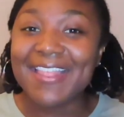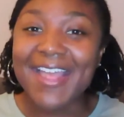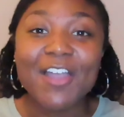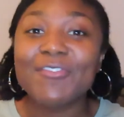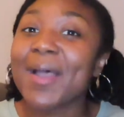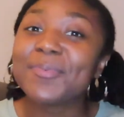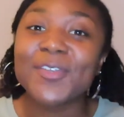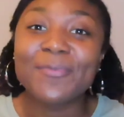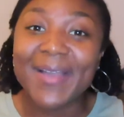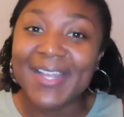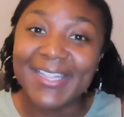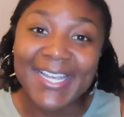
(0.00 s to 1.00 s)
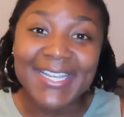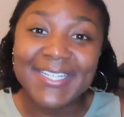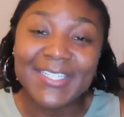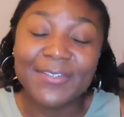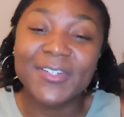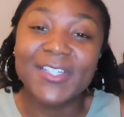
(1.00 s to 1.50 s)
That wraps up my
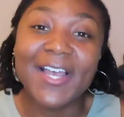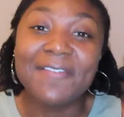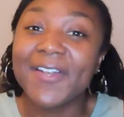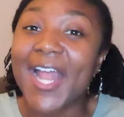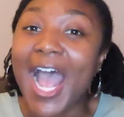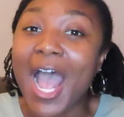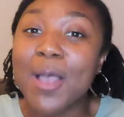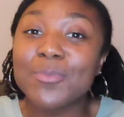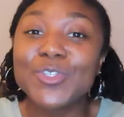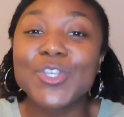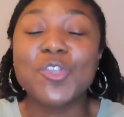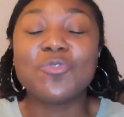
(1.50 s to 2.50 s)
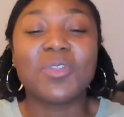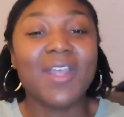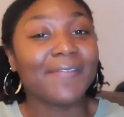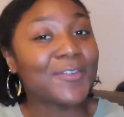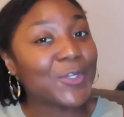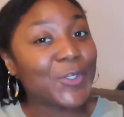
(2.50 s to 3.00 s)
list of 11 apps you
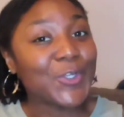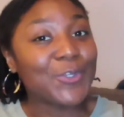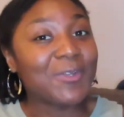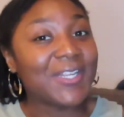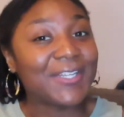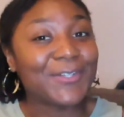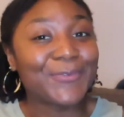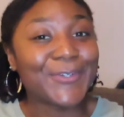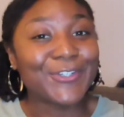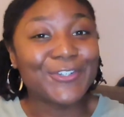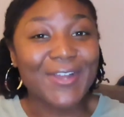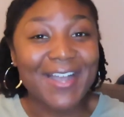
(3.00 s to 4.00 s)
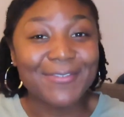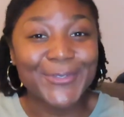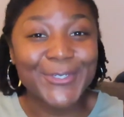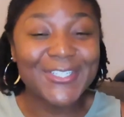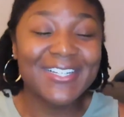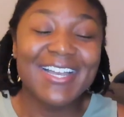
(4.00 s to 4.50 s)
never knew you needed for
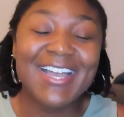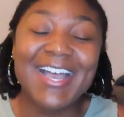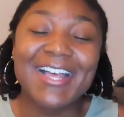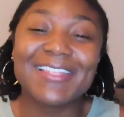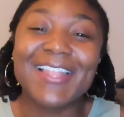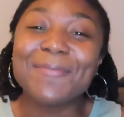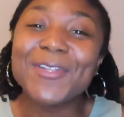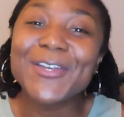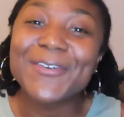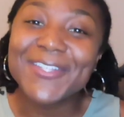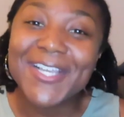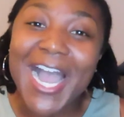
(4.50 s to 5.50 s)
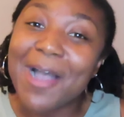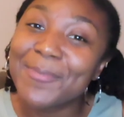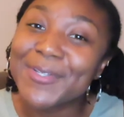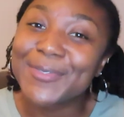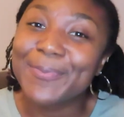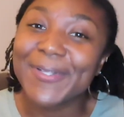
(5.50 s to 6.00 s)
travel. Let me know in the
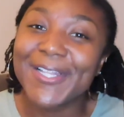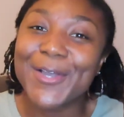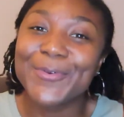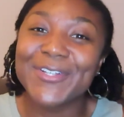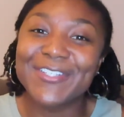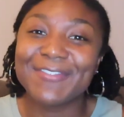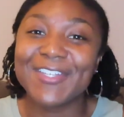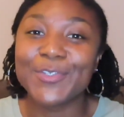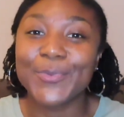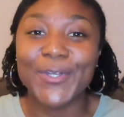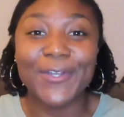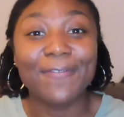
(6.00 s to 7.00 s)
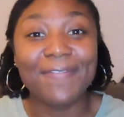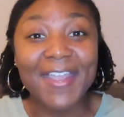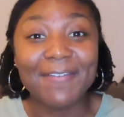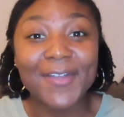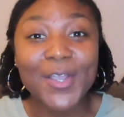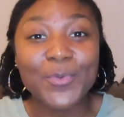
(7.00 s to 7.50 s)
comments below which of these were your
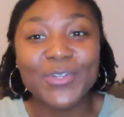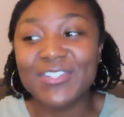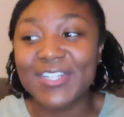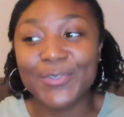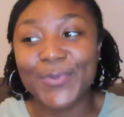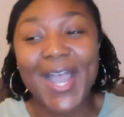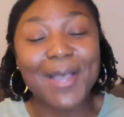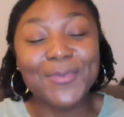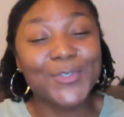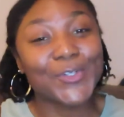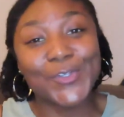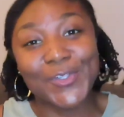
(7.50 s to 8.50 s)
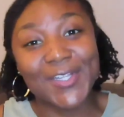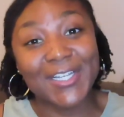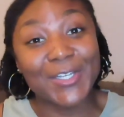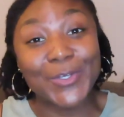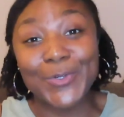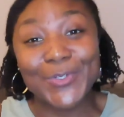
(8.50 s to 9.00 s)
favorite, which of these were absolutely
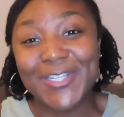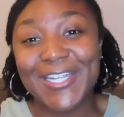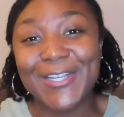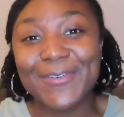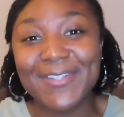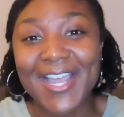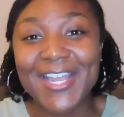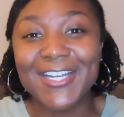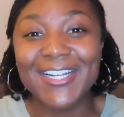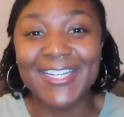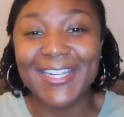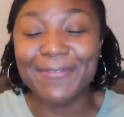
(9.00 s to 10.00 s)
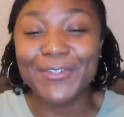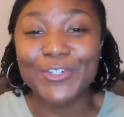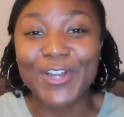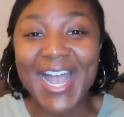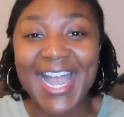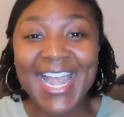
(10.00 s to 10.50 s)
new to you and that you're gonna give a
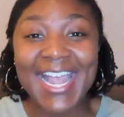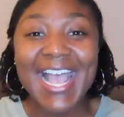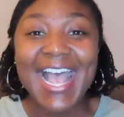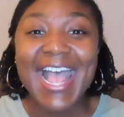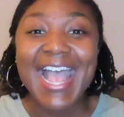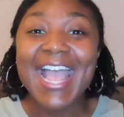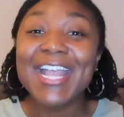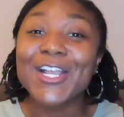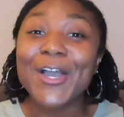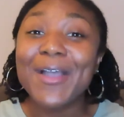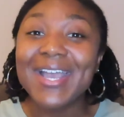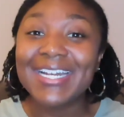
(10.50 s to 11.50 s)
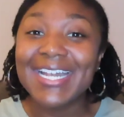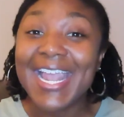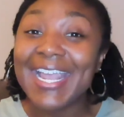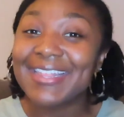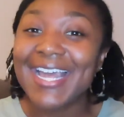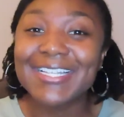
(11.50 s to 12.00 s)
try. And go ahead and
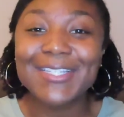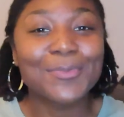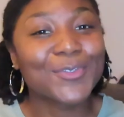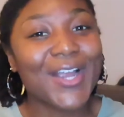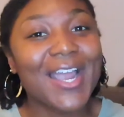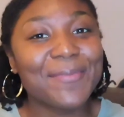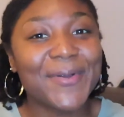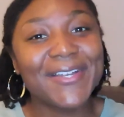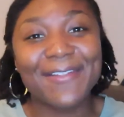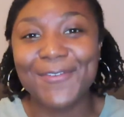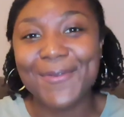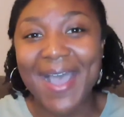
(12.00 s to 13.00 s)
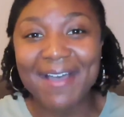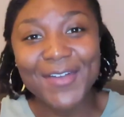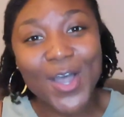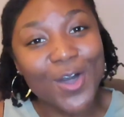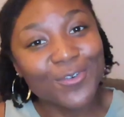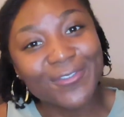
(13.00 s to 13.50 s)
hit that subscribe button if you
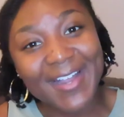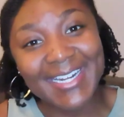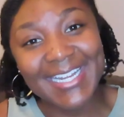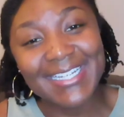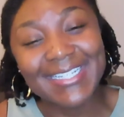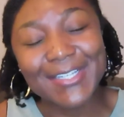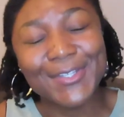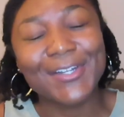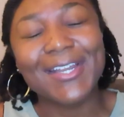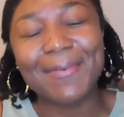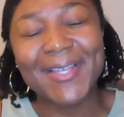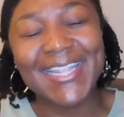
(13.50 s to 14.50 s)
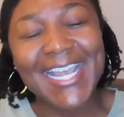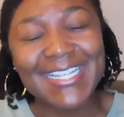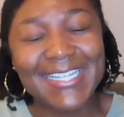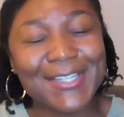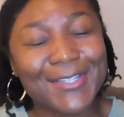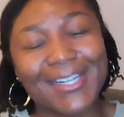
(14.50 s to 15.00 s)
haven't already.
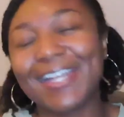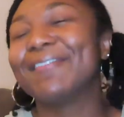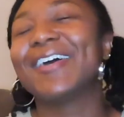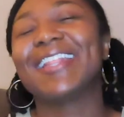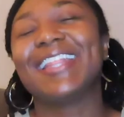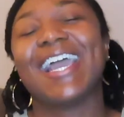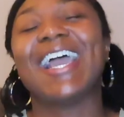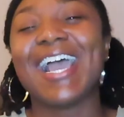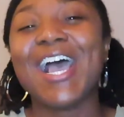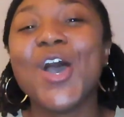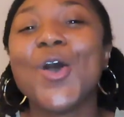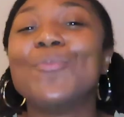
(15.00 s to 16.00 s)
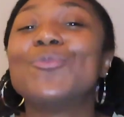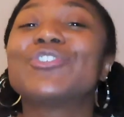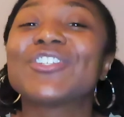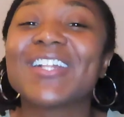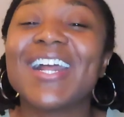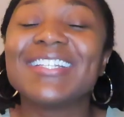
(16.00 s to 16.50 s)
Suscríbete.
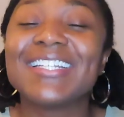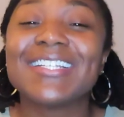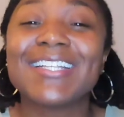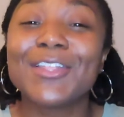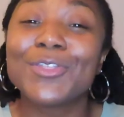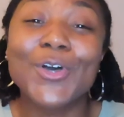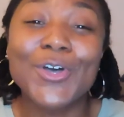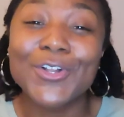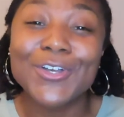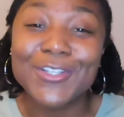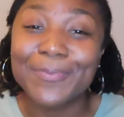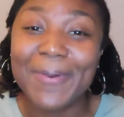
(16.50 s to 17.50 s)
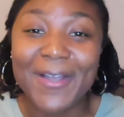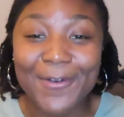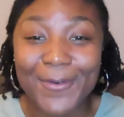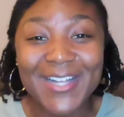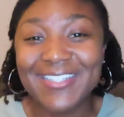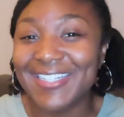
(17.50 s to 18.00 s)
Muchas gracias a todos
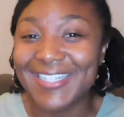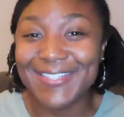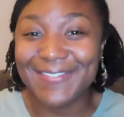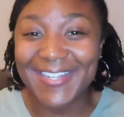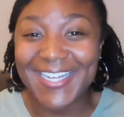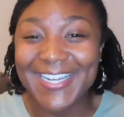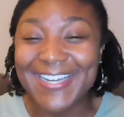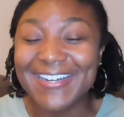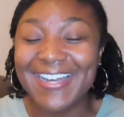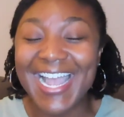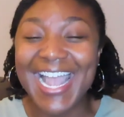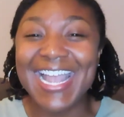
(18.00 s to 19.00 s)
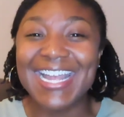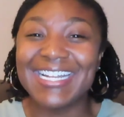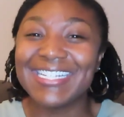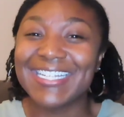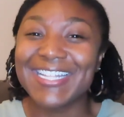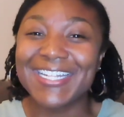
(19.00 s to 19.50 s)
por watching this video. And
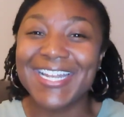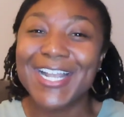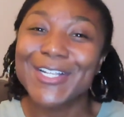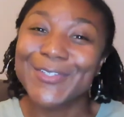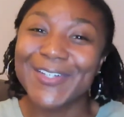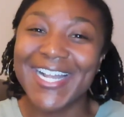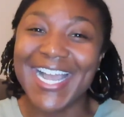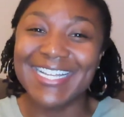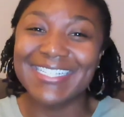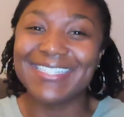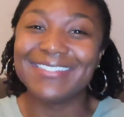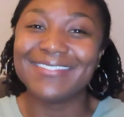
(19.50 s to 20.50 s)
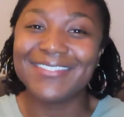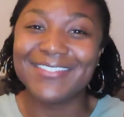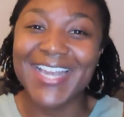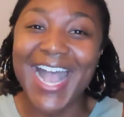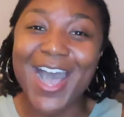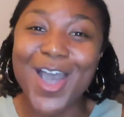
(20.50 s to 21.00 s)
until the next one, guys,
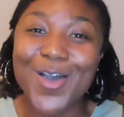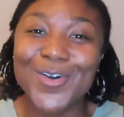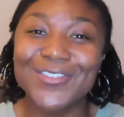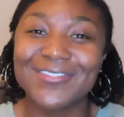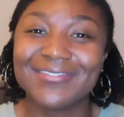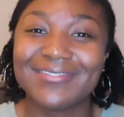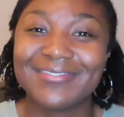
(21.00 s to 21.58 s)
ciao.